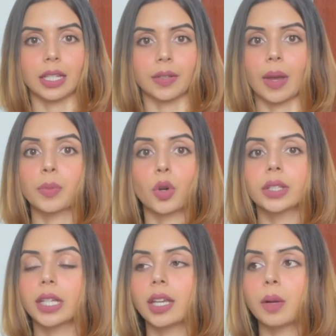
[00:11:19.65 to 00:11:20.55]
I'm not
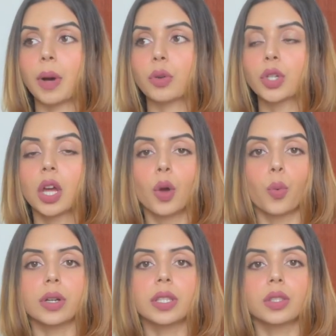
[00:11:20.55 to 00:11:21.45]
thinking about what is
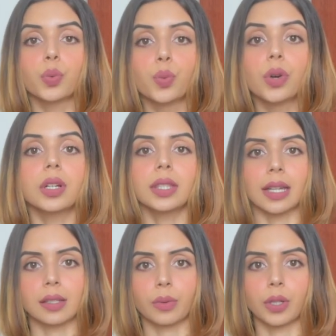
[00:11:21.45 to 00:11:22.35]
the worst that is
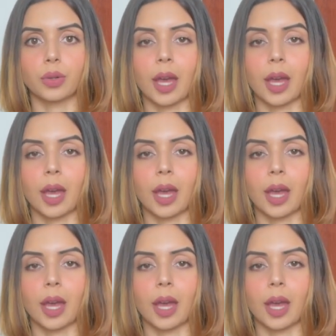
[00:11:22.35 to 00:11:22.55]
going to happen.